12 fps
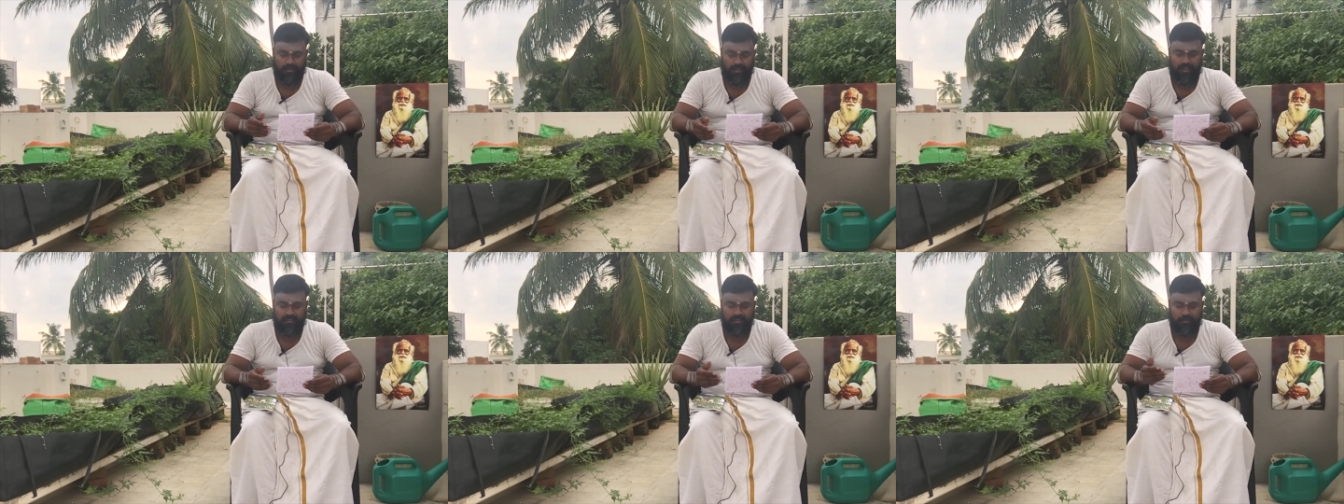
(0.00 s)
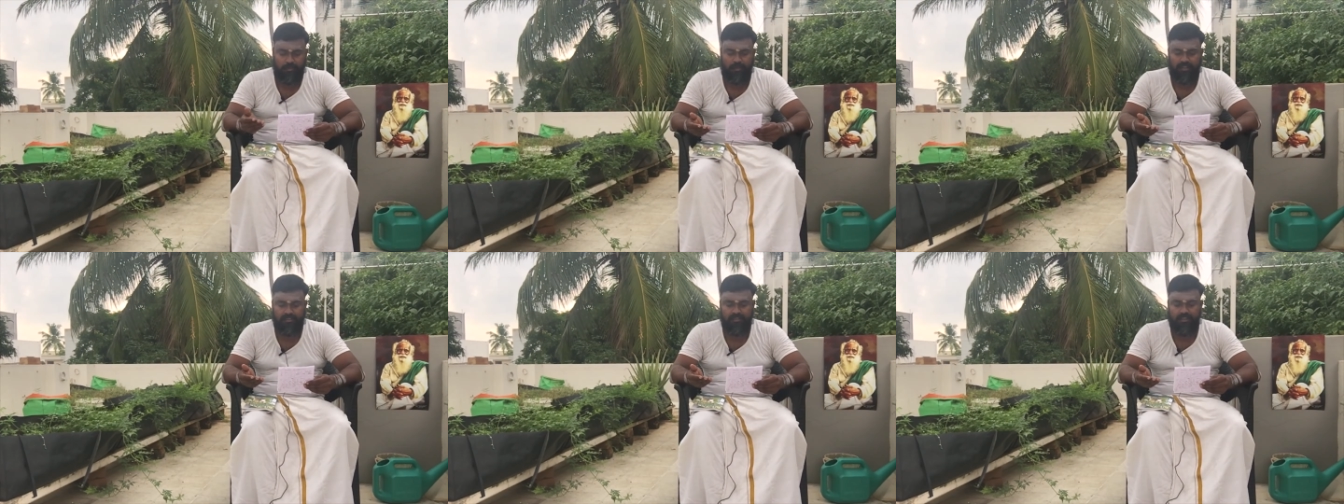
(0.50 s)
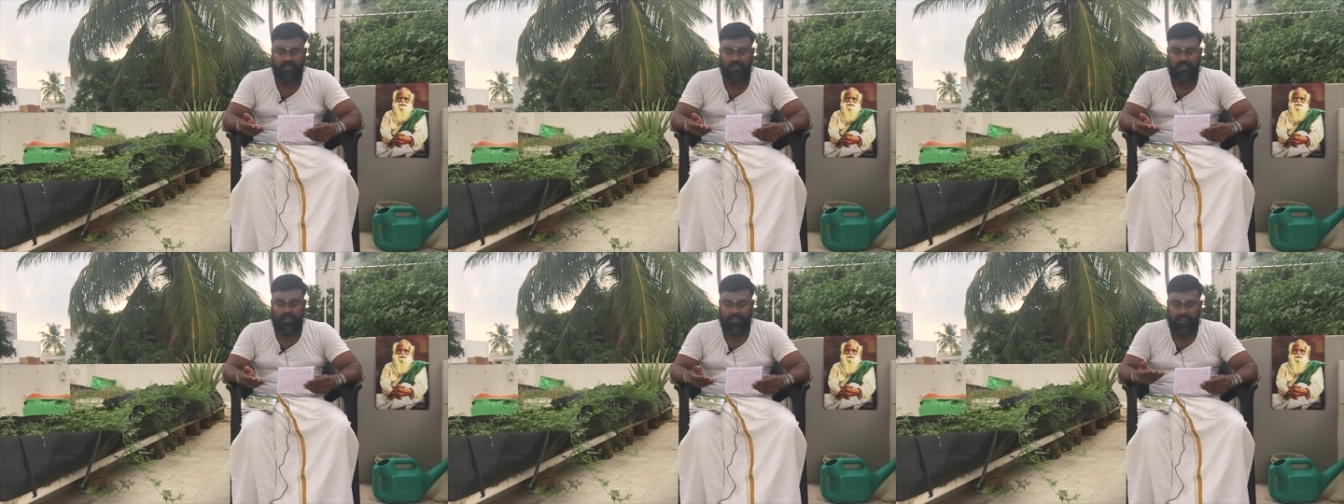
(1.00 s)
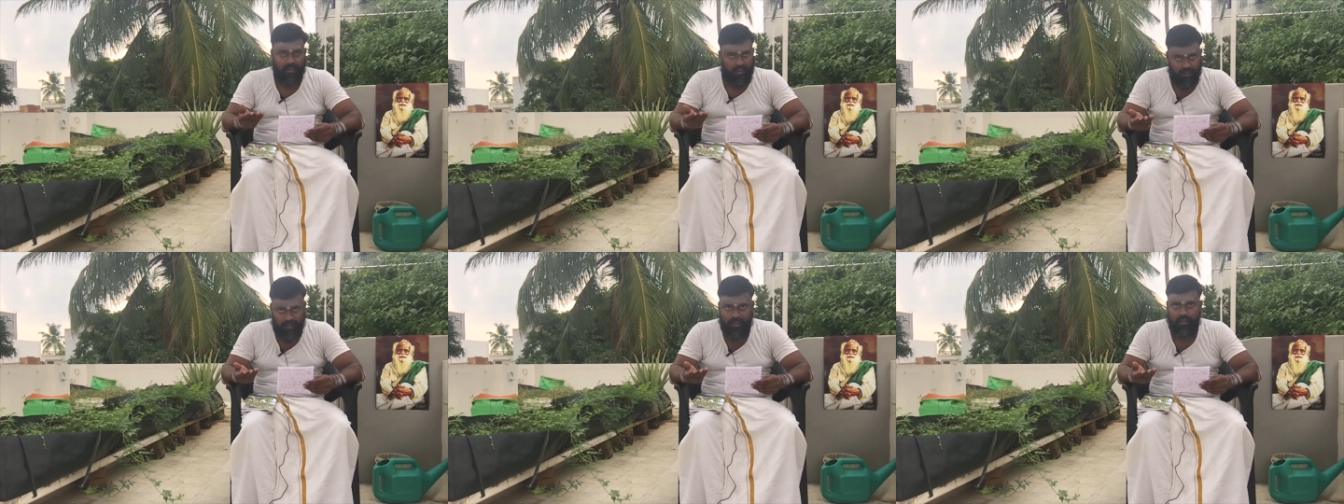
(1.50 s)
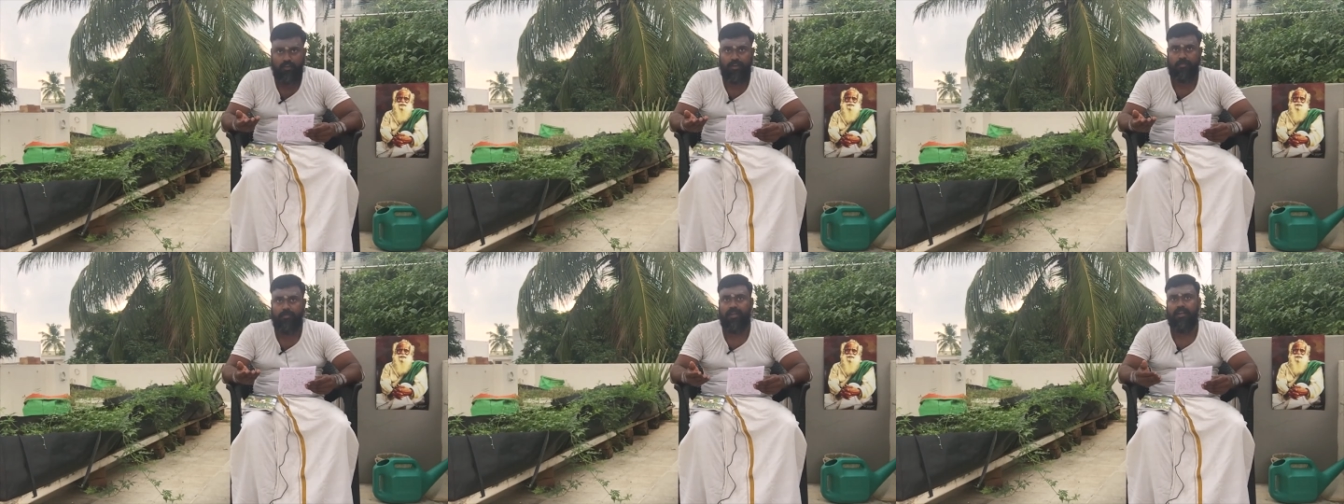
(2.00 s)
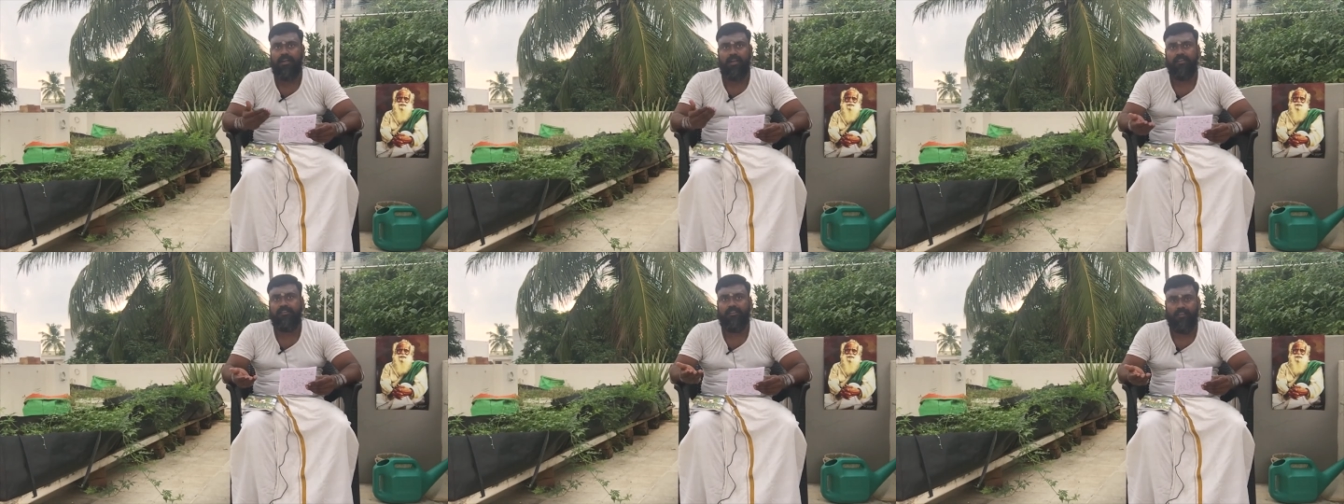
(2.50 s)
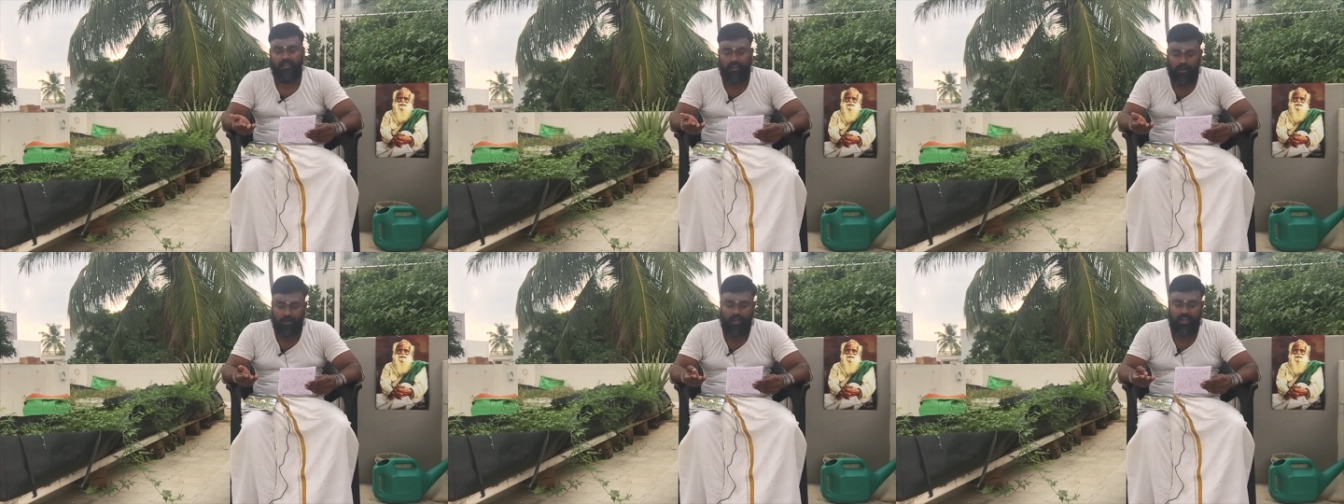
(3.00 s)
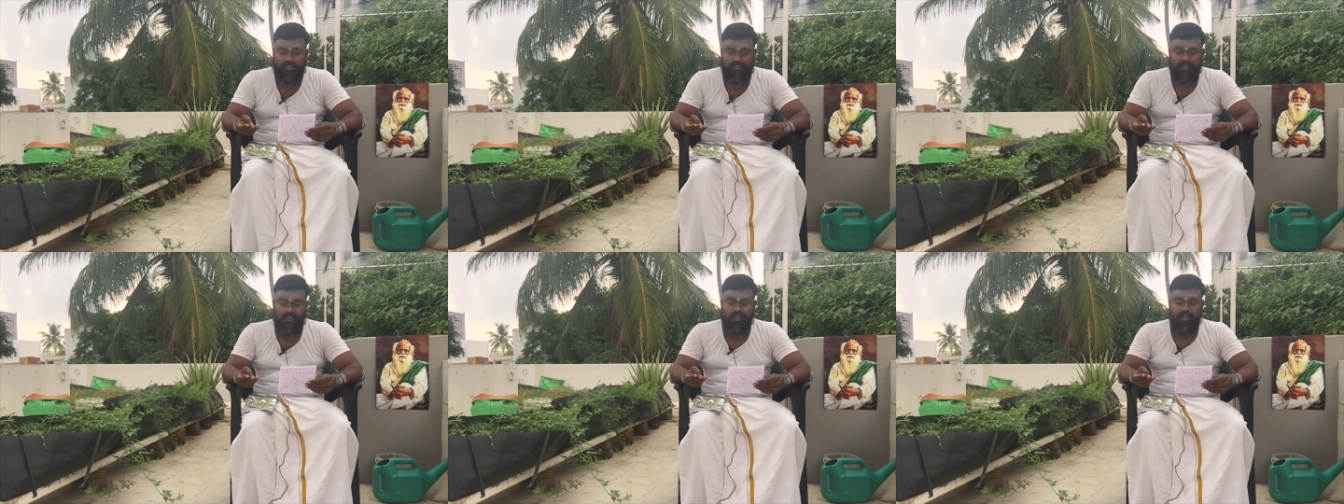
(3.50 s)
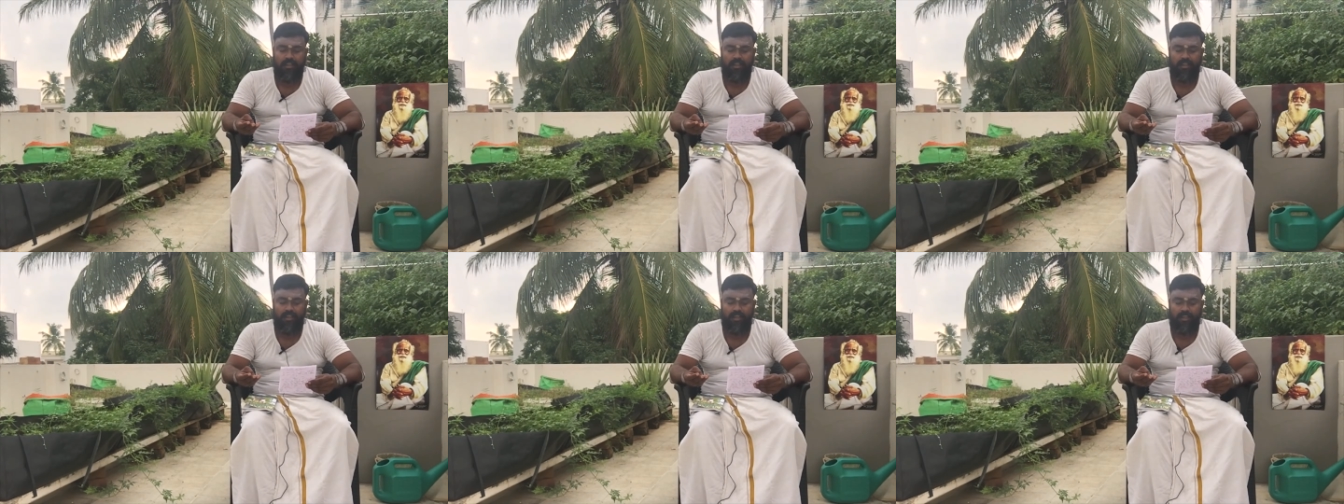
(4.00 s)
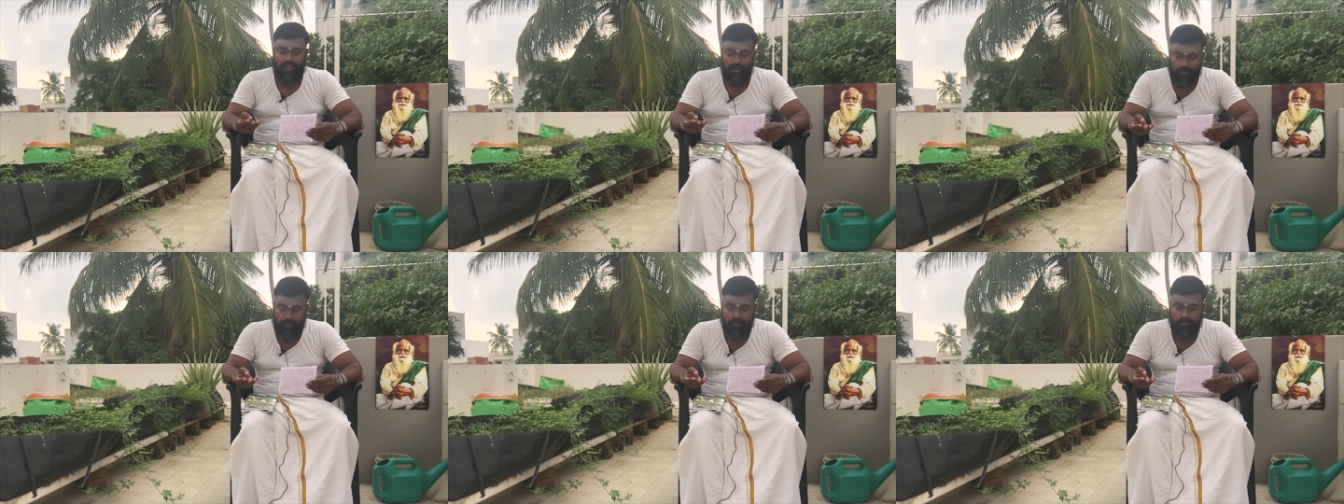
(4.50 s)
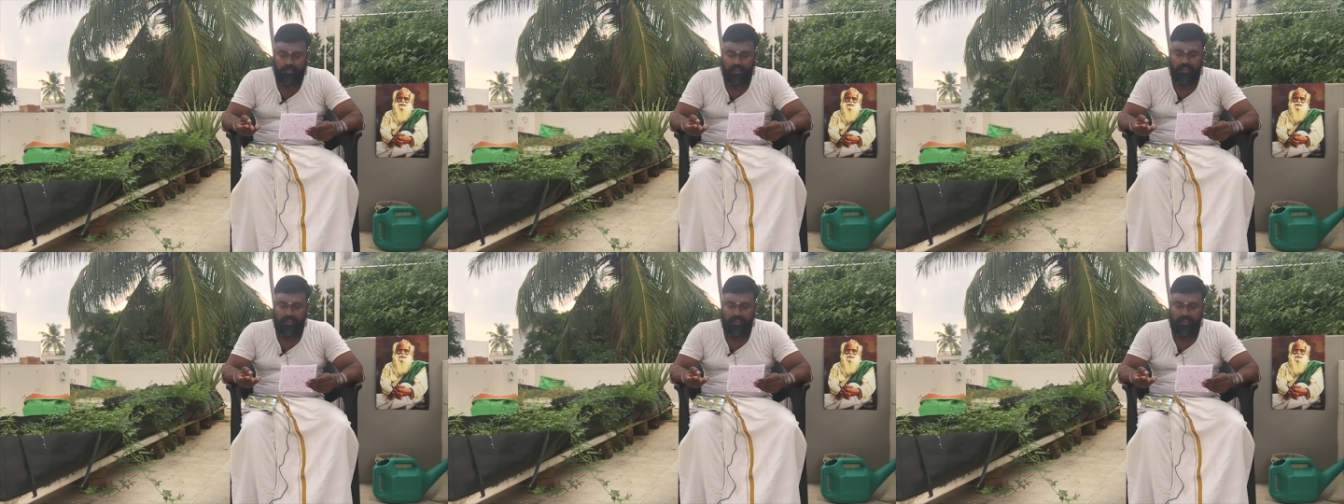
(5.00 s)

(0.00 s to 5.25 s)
takes up one is their irregular period get uh, regularized uh, it improves